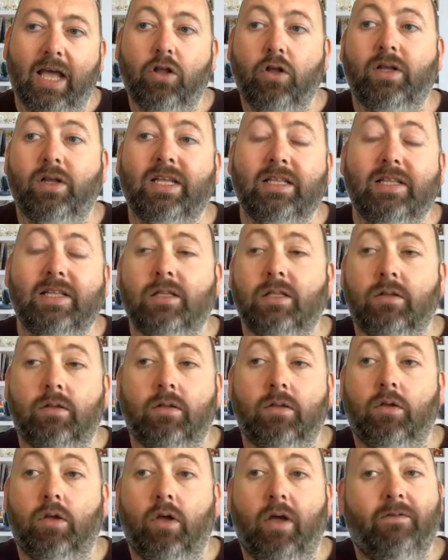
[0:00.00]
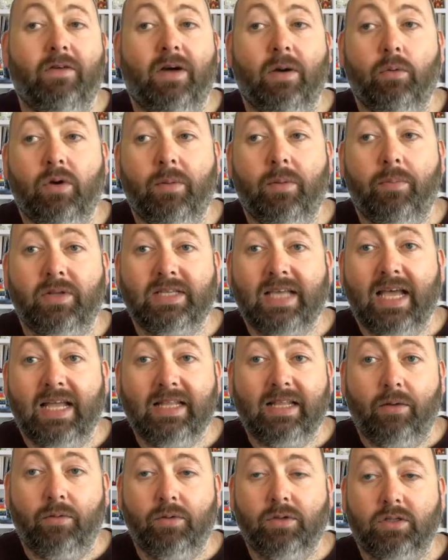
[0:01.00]
including if I want to
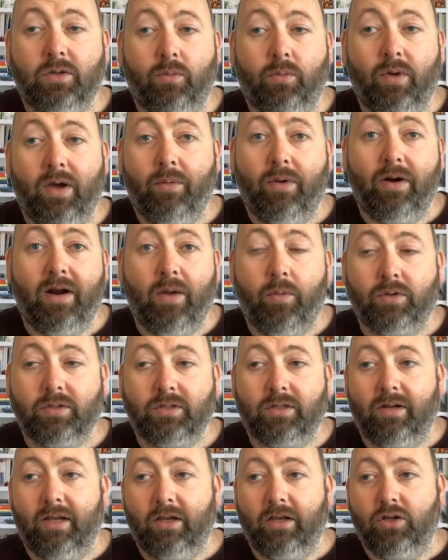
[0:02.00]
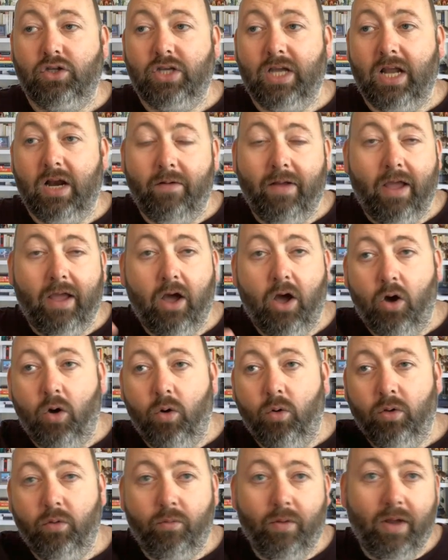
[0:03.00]
pretend I was somewhere where I wasn't. I could generate a
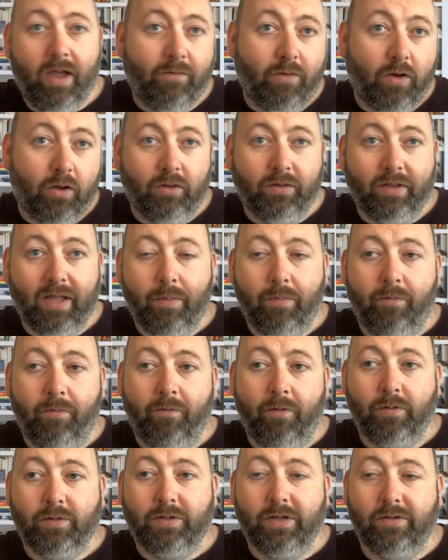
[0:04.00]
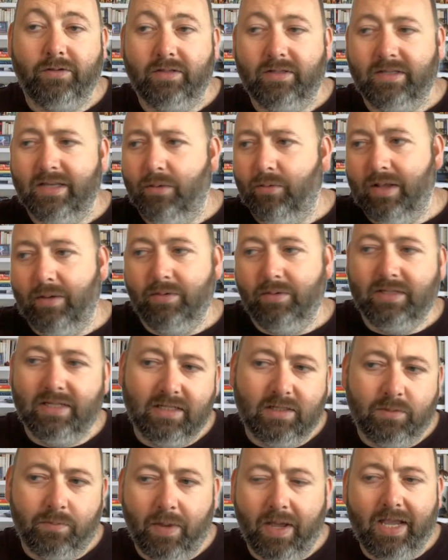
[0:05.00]
whole array of holiday photos and say, well, I was
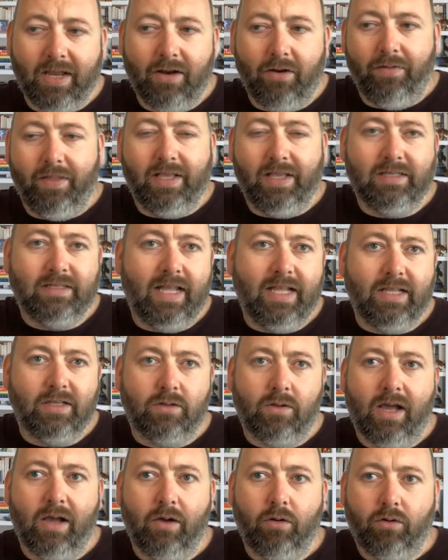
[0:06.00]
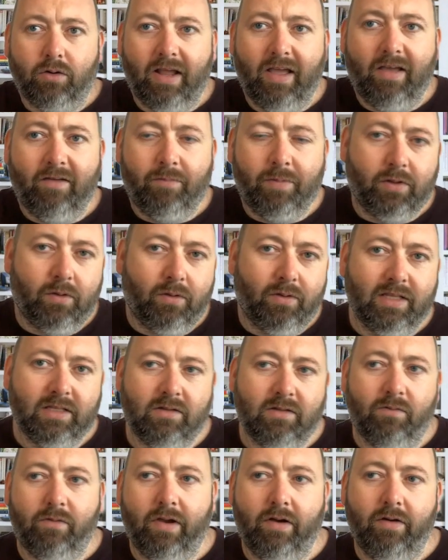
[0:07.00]
in Spain on these dates, so how could I have been doing
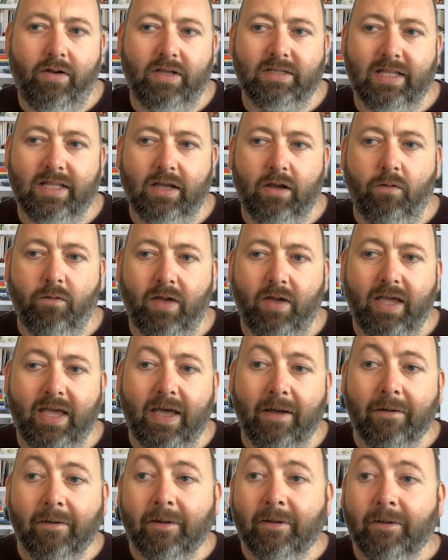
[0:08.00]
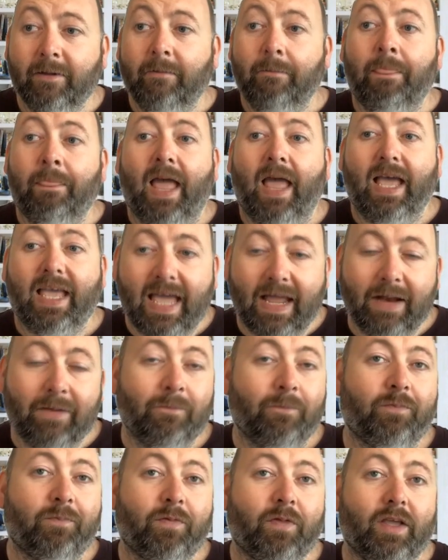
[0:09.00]
this nefarious thing over here?
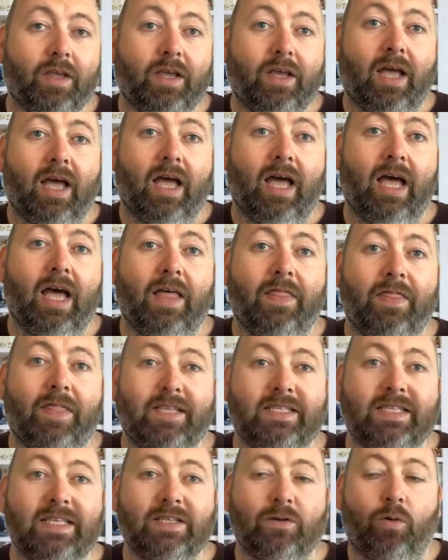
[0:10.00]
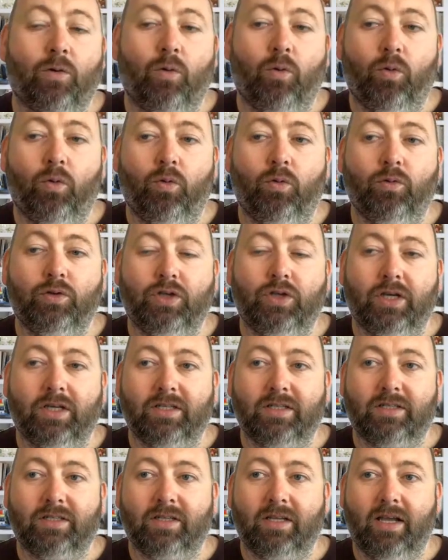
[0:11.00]
Again, this is all
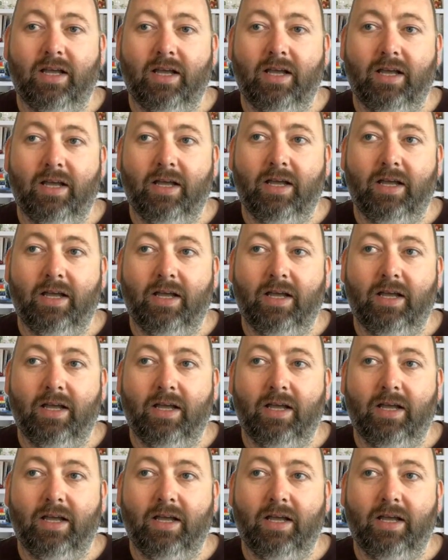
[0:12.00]
just